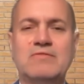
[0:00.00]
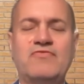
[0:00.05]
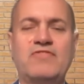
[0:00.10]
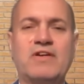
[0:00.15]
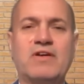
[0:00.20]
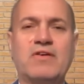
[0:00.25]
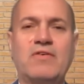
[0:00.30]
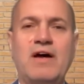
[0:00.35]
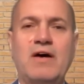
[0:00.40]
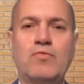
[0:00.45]

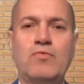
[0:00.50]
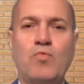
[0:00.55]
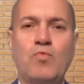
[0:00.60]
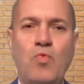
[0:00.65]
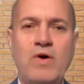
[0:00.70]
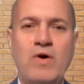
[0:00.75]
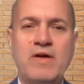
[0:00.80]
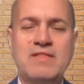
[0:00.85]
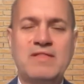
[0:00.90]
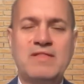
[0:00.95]
figure out
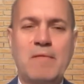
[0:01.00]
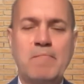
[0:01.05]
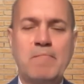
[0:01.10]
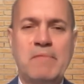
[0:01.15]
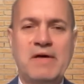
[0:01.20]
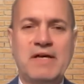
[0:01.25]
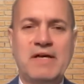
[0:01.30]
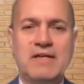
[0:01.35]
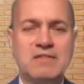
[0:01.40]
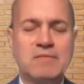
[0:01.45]
what the
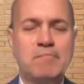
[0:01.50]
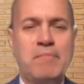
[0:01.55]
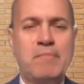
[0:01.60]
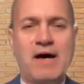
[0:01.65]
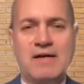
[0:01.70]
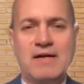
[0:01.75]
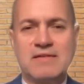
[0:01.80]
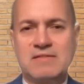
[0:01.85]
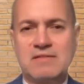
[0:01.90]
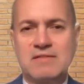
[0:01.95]
best
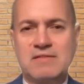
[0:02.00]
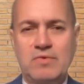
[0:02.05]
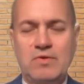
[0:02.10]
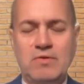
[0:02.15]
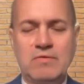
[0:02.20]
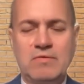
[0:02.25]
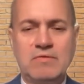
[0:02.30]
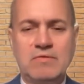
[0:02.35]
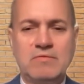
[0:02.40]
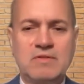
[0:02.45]

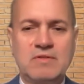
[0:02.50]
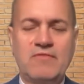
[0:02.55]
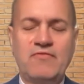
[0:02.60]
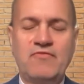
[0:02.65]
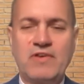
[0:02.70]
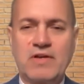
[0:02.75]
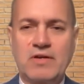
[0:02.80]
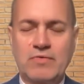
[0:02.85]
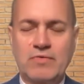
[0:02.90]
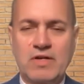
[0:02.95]
possible
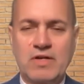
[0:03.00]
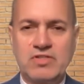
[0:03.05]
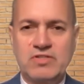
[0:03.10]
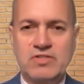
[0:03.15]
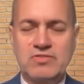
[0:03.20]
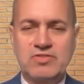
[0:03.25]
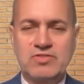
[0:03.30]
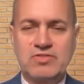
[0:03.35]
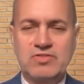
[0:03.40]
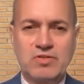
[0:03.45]

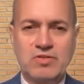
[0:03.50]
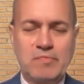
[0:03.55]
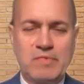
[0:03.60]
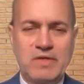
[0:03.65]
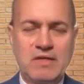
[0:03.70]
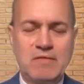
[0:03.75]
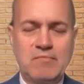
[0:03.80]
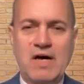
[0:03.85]
configuration should be,